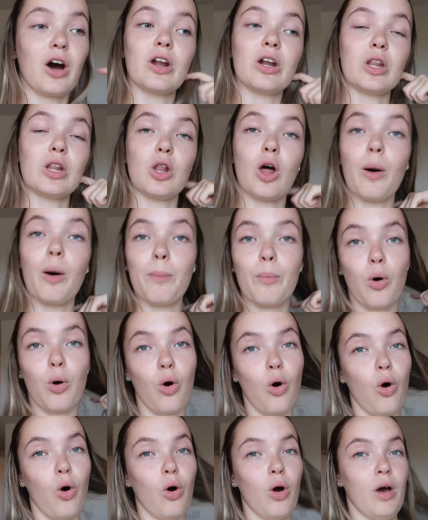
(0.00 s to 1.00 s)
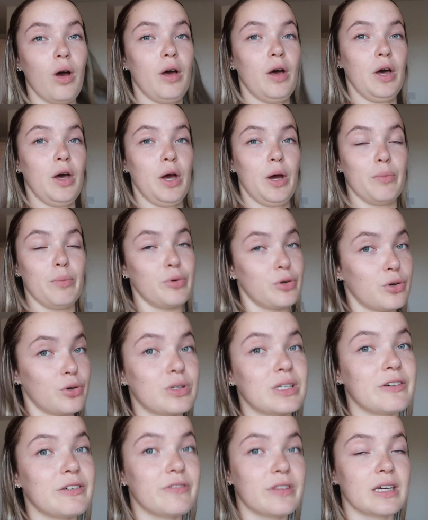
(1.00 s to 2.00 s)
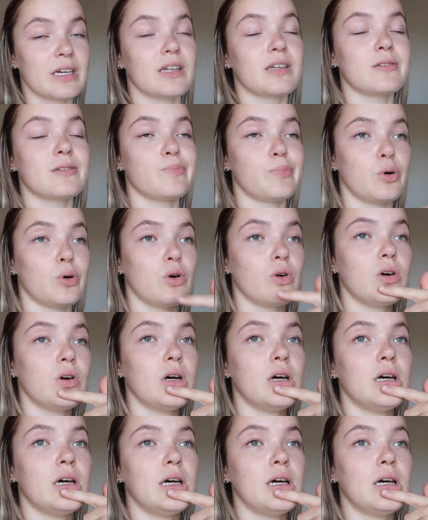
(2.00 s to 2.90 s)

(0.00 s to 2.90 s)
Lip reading: on a lot more productive things, but